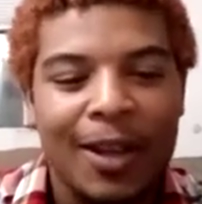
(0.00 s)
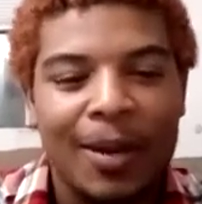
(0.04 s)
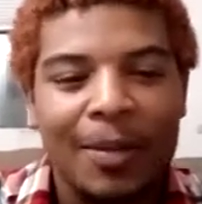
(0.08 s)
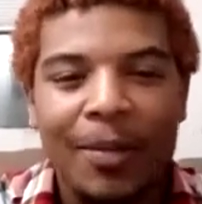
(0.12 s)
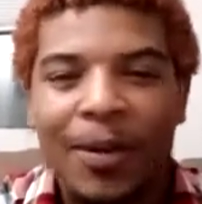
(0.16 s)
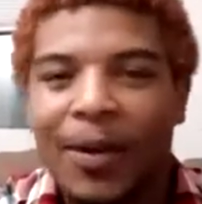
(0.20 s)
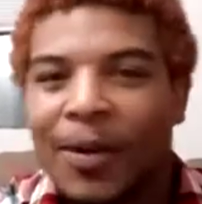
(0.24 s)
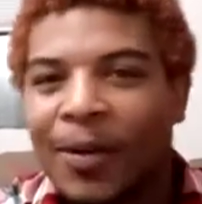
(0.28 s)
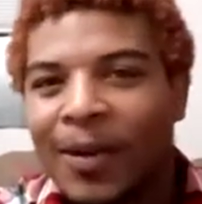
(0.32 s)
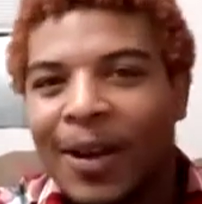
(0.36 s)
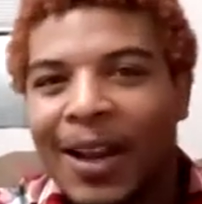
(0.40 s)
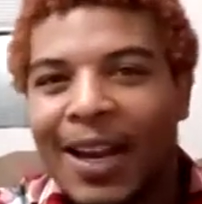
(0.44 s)

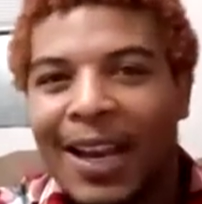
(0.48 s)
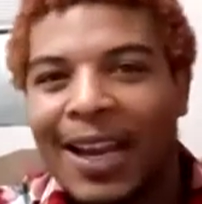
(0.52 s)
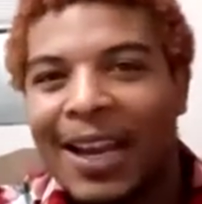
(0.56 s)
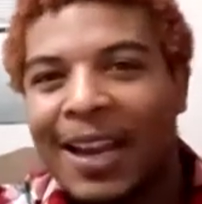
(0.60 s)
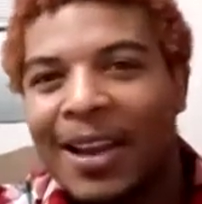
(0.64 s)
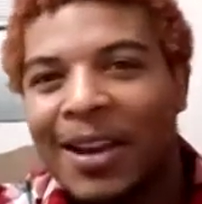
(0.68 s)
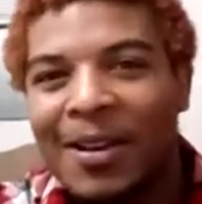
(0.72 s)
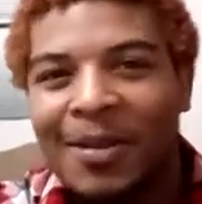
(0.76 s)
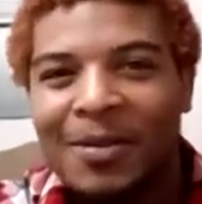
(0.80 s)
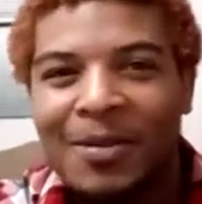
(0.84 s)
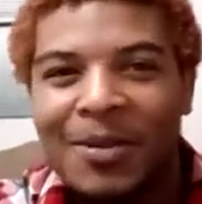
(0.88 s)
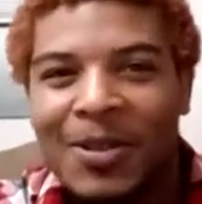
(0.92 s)
But right
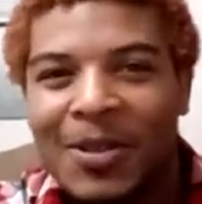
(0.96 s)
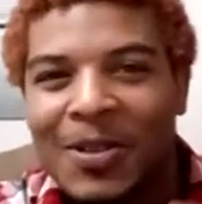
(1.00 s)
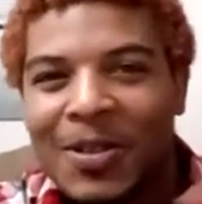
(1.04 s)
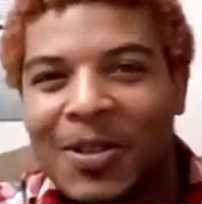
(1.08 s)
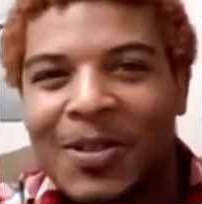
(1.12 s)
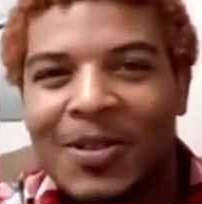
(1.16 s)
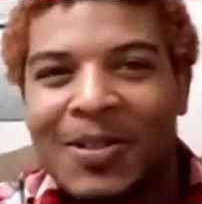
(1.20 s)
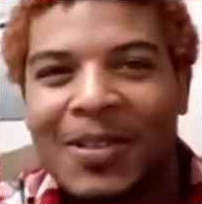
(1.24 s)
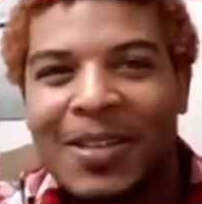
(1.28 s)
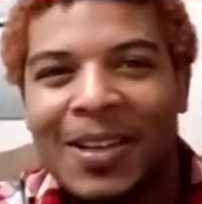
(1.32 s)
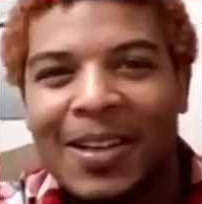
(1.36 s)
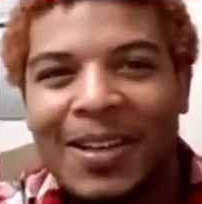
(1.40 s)
now I'm just
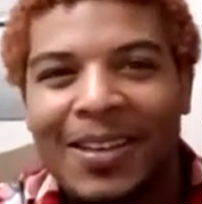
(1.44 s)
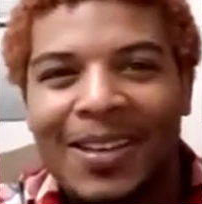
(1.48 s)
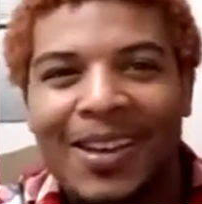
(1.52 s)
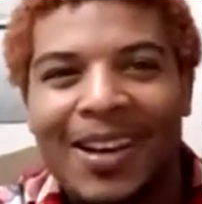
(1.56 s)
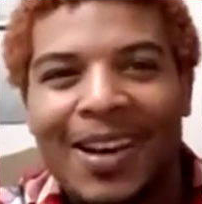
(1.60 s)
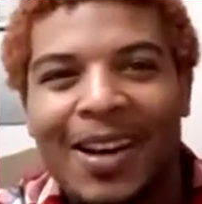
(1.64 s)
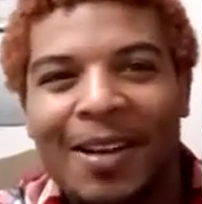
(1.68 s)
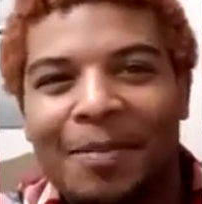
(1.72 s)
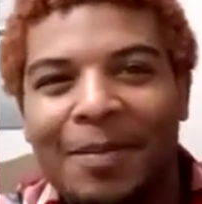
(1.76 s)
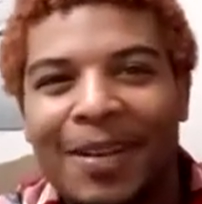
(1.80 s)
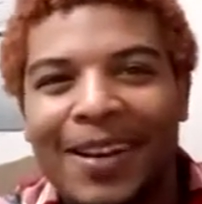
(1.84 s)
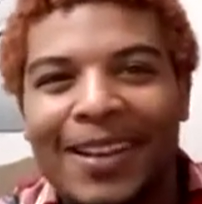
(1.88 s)
gonna tell
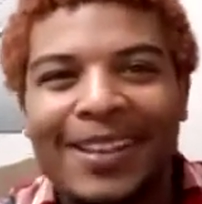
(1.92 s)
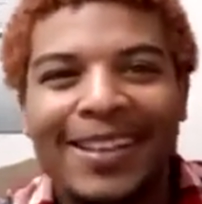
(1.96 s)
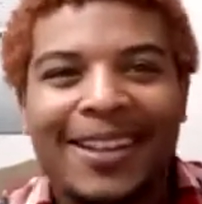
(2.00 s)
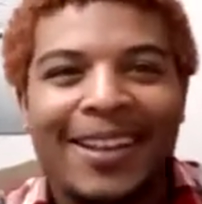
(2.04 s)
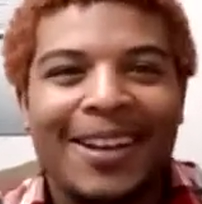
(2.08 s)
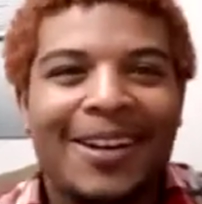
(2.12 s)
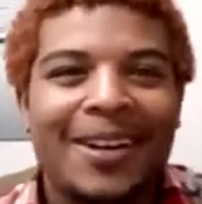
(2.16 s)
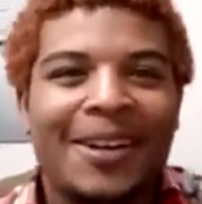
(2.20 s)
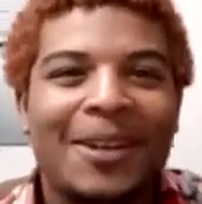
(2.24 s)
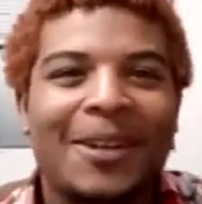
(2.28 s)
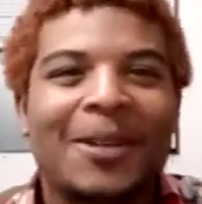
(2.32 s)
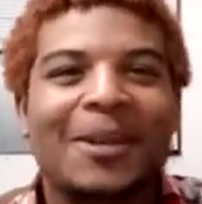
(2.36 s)
y'all about the
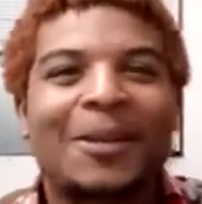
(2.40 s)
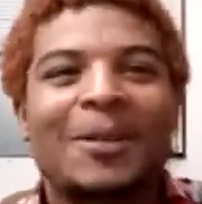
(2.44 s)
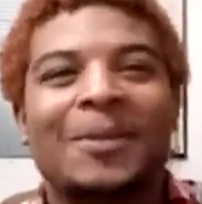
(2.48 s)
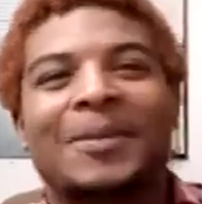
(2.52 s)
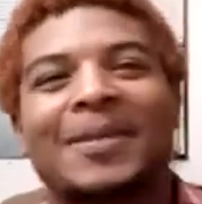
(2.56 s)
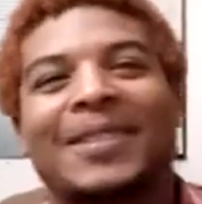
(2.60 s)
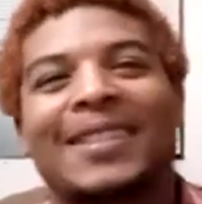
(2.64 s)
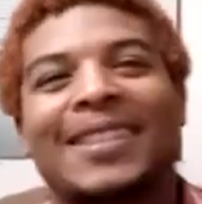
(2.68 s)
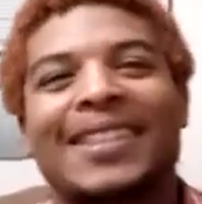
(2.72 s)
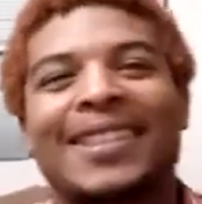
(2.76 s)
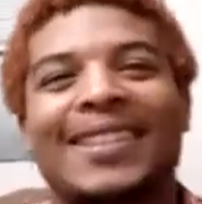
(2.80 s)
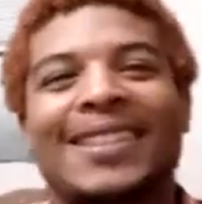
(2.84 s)

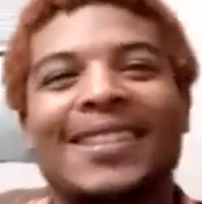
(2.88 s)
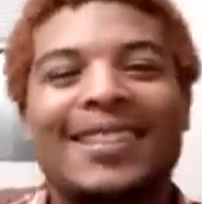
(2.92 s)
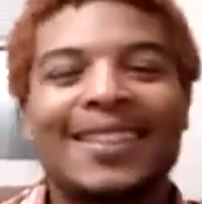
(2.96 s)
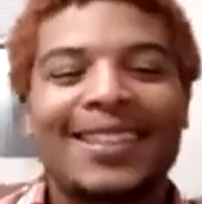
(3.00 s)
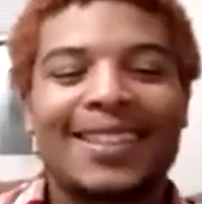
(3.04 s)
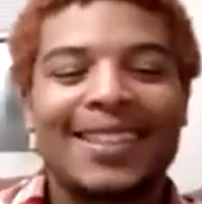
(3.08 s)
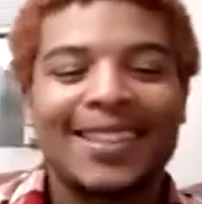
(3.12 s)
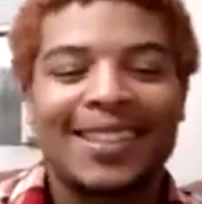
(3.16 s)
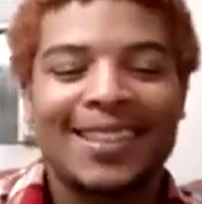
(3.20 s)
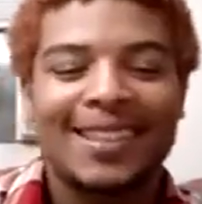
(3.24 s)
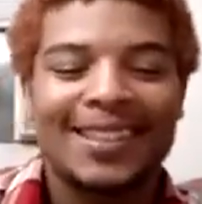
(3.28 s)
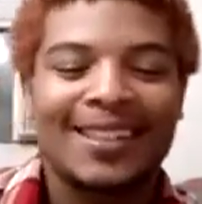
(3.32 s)
herbs and
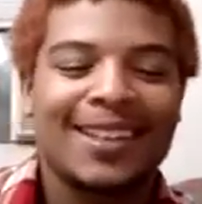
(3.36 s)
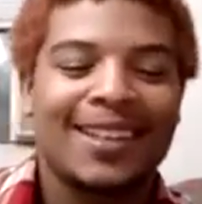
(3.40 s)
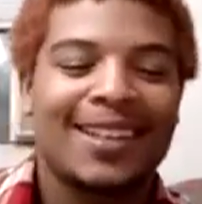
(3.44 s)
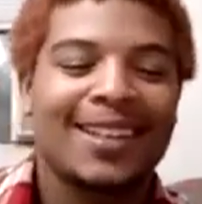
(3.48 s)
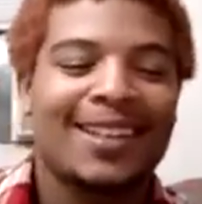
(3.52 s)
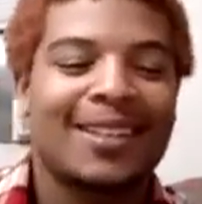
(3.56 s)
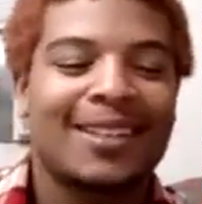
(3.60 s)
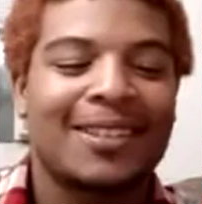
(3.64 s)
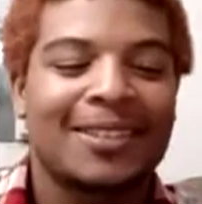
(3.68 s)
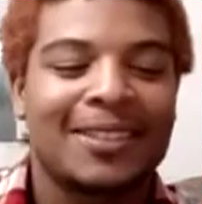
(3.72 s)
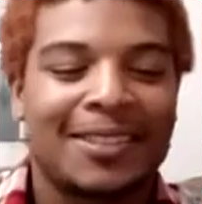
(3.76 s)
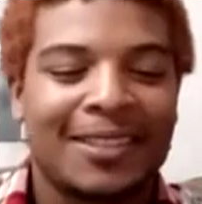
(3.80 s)
the
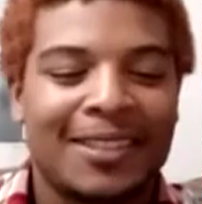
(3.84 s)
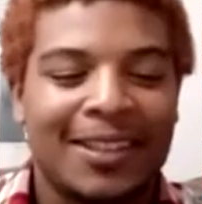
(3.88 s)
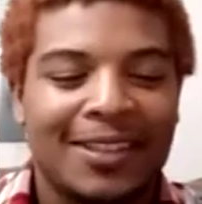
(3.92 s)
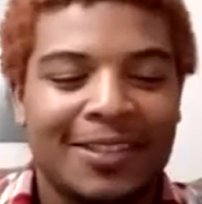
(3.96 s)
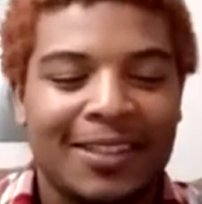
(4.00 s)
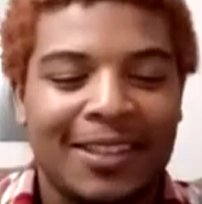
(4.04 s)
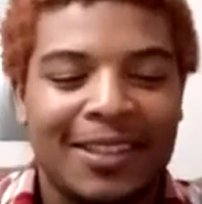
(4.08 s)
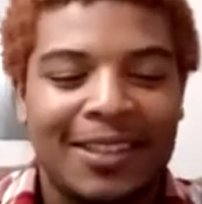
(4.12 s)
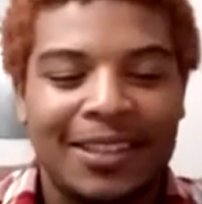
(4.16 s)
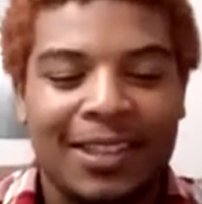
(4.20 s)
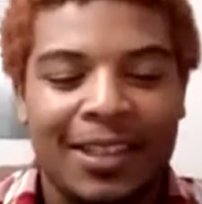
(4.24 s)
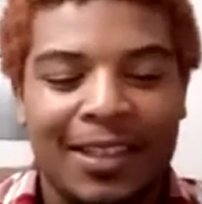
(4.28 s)
other stuff
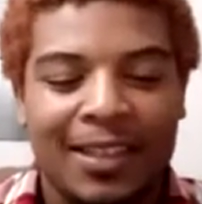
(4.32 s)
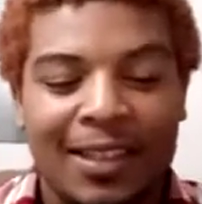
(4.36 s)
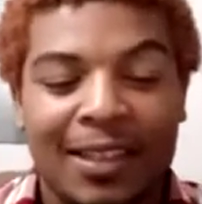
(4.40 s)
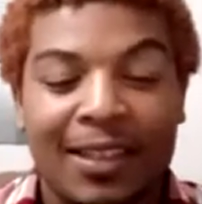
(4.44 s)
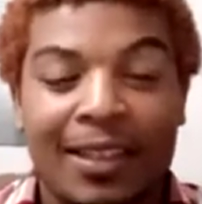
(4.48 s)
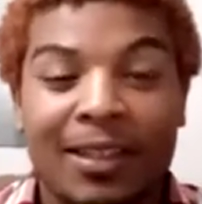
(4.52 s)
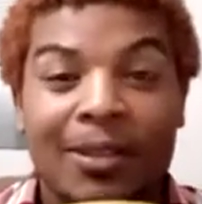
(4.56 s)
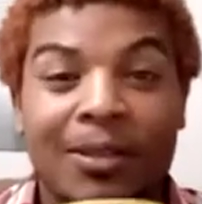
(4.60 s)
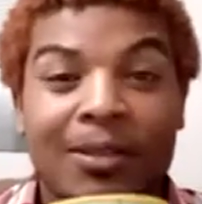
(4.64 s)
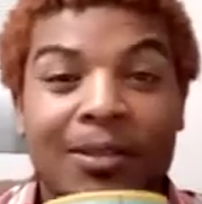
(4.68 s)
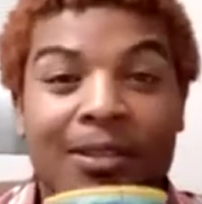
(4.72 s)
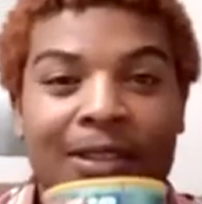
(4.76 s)
that y'all can
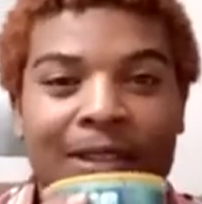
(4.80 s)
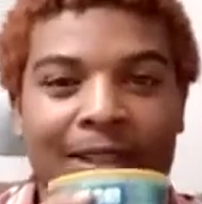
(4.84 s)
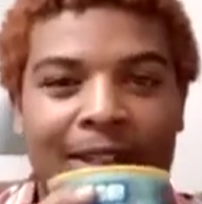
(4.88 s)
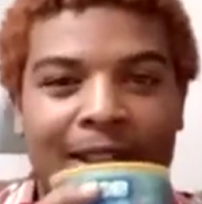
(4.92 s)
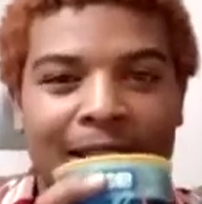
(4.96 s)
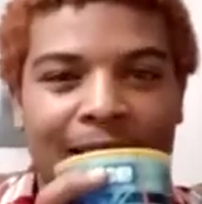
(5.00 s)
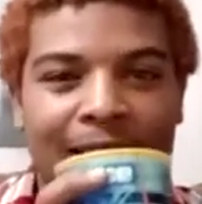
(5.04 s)
use to